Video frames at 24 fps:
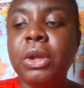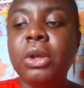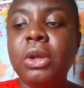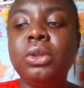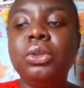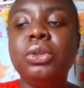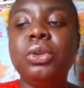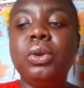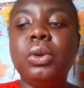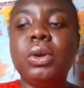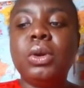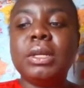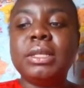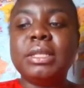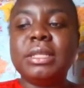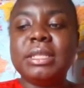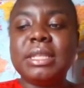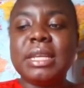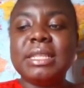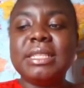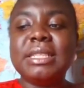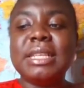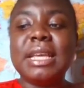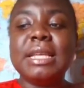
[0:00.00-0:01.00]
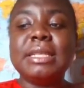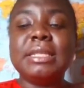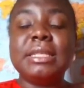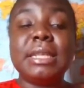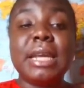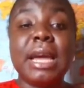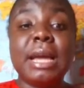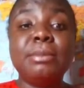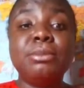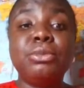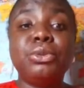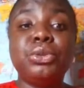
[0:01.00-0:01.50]
The Lord says it's
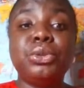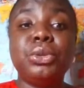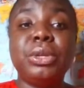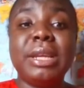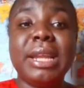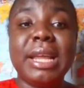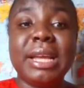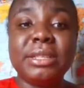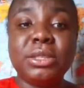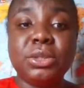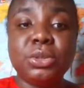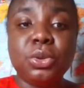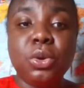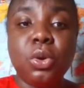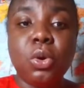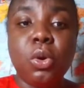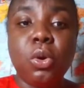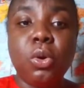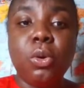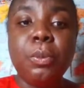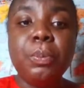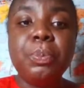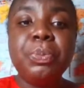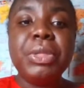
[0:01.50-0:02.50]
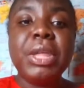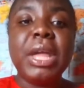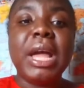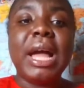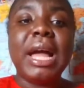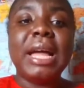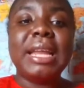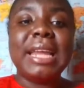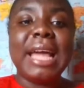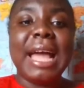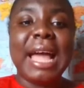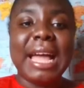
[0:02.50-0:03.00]
time to let go
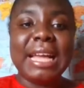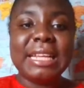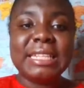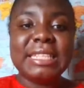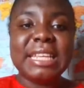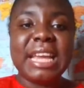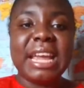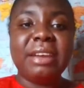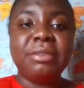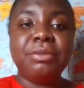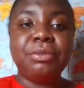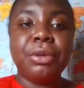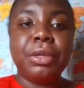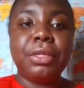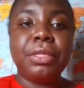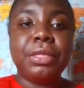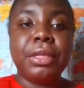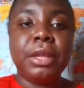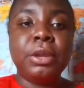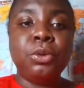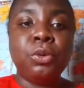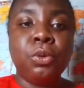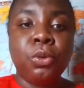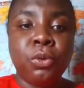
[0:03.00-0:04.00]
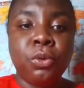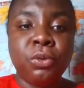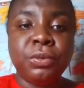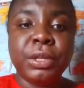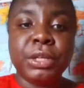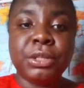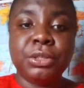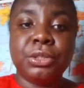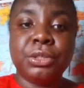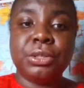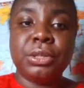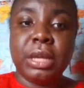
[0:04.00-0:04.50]
and hand everything over
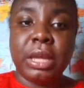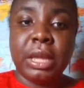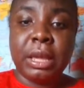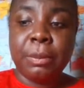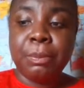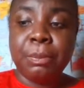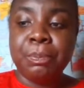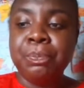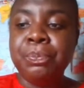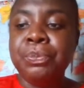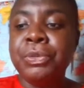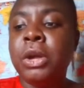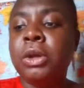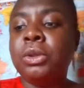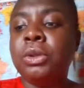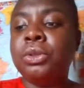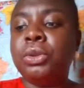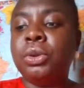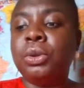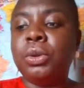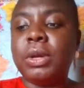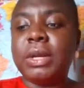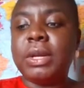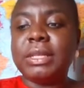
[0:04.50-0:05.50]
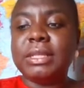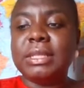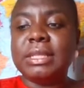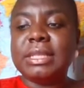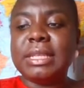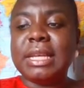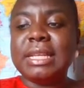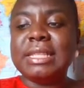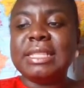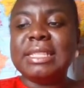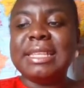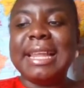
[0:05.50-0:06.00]
to him. The Lord
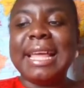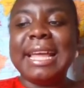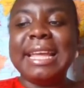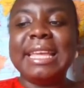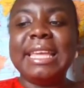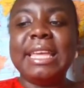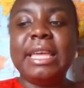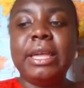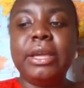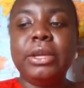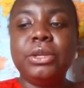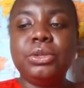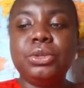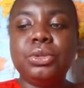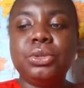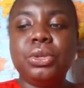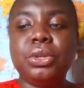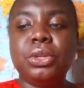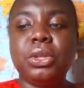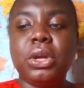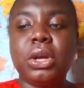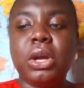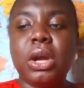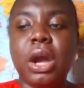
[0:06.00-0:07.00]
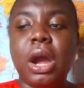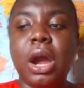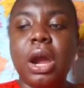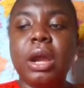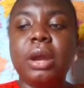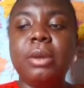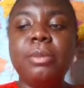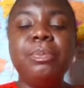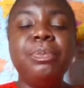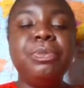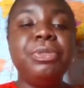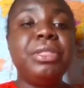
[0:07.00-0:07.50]
says, like keys to the car
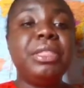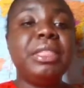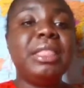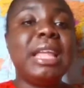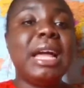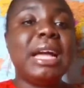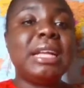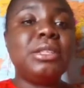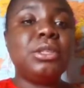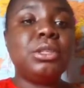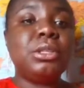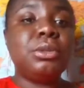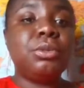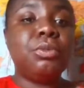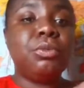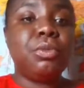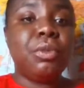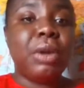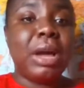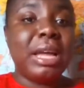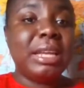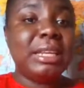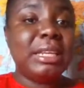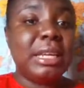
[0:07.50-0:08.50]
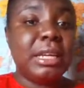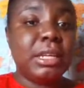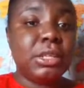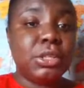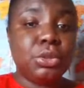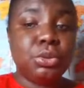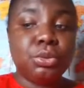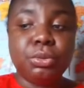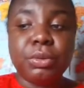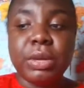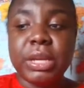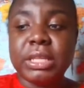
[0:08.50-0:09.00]
that ran
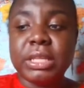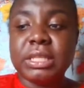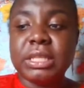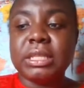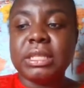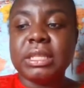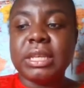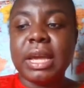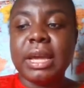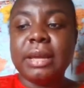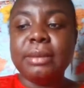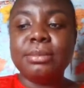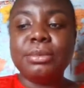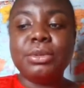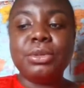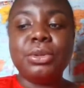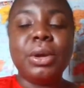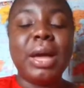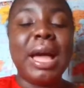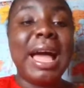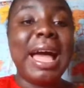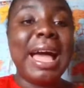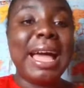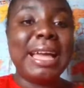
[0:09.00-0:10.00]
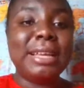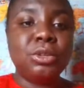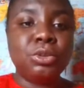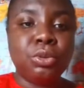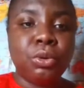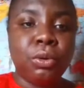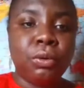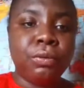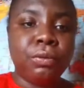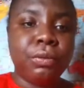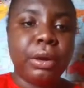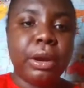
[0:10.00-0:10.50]
its race, it's time to hand
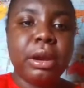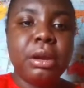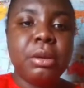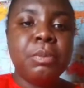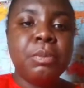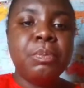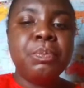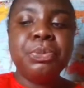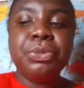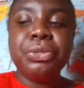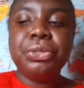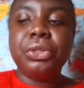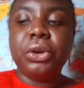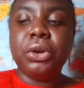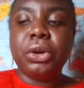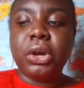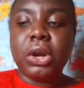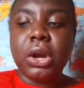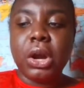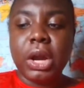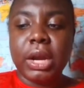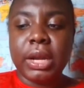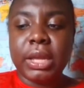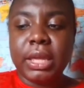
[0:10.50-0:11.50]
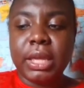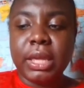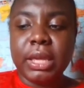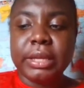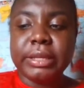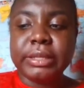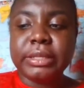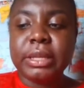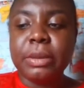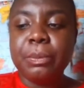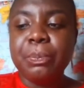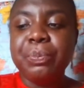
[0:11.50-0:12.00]
over the car
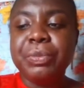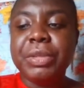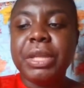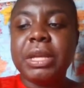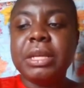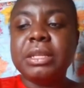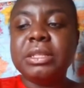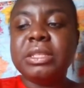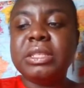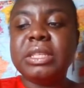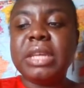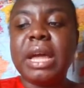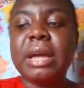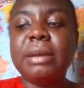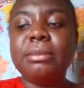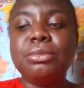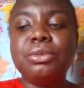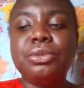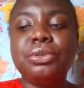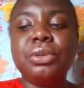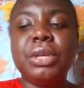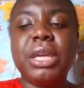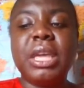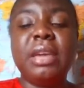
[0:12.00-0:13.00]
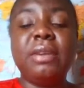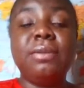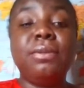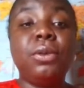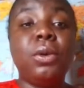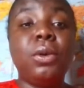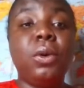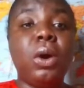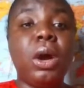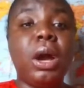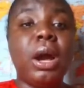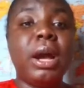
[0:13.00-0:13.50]
keys. It's time to give
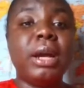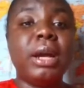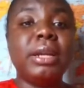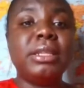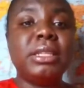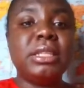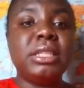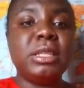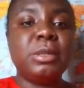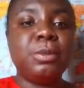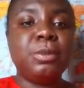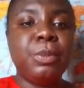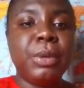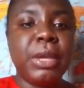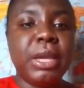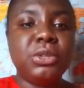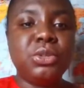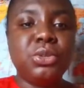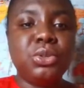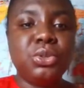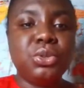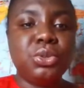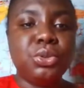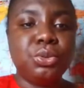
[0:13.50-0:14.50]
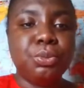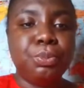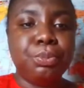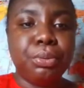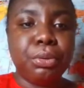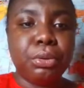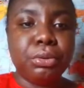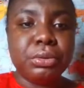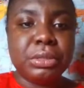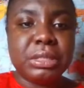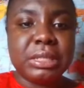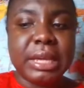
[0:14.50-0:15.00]
your heart space to
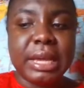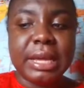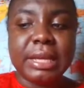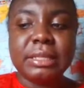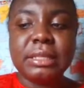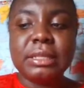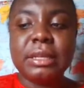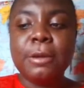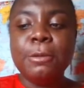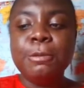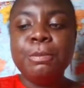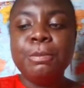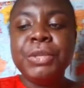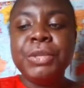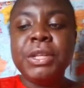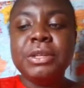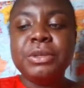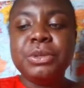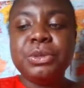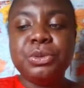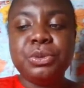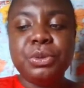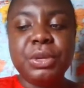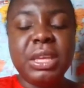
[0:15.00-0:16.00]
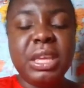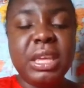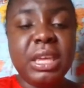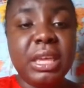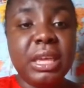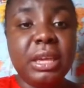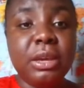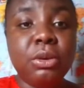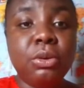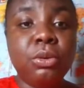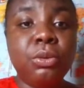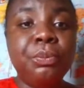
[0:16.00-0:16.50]
process, to
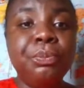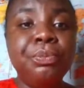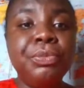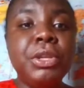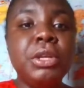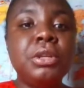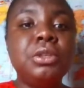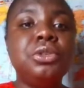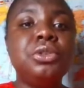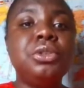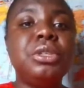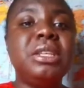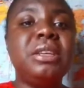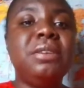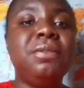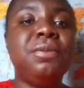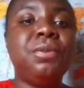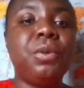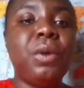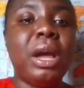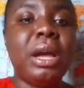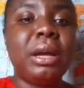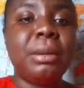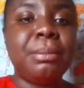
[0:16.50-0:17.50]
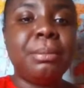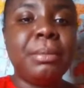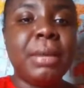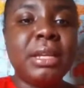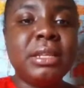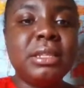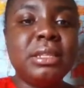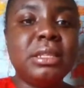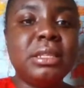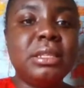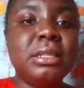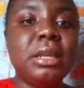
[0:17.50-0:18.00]
heal, to
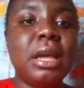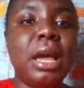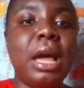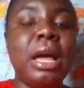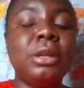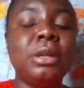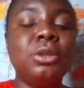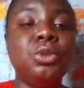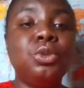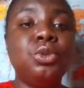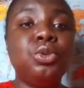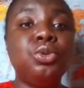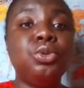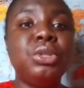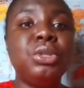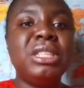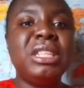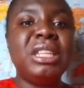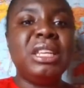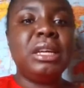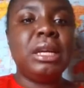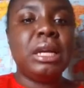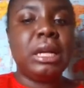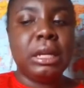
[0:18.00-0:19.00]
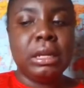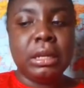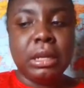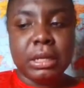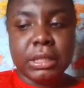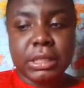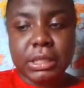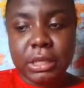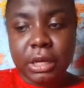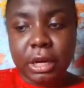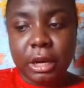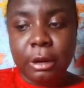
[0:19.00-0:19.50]
defragment, and to
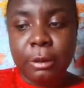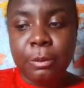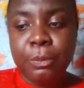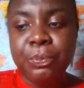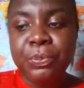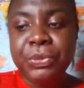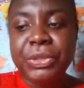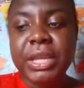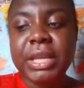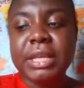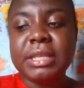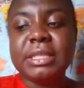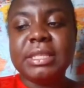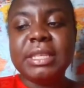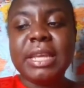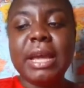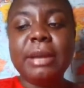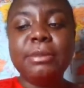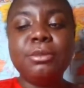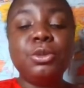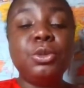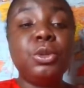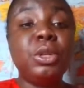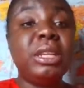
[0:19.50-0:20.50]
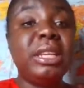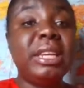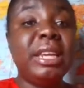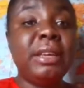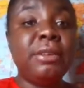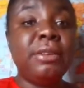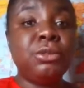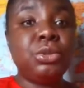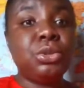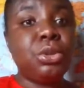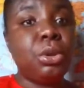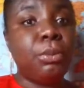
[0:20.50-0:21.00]
declutter. It's time to
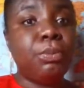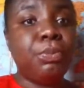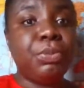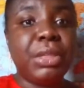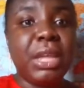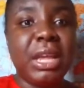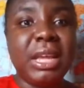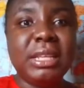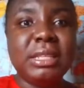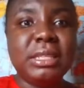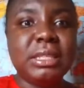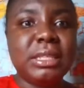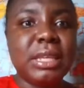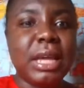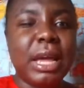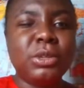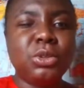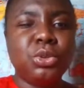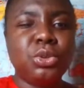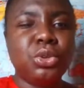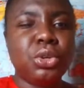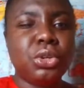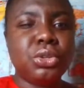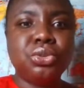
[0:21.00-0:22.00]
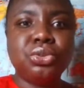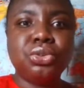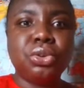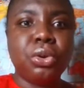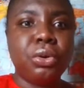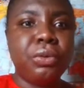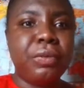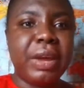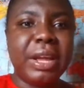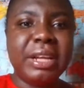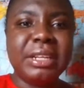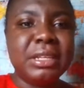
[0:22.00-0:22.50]
leave some things and just
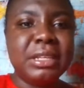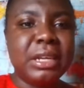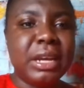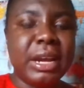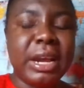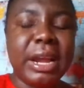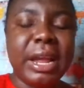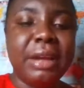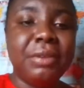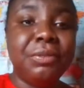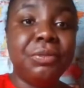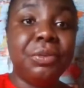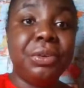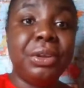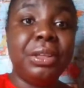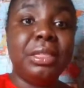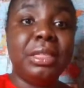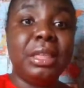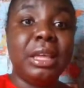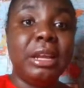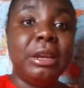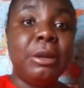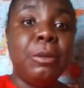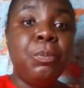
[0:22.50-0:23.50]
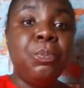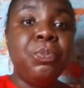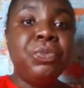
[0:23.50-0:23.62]
surrender everything.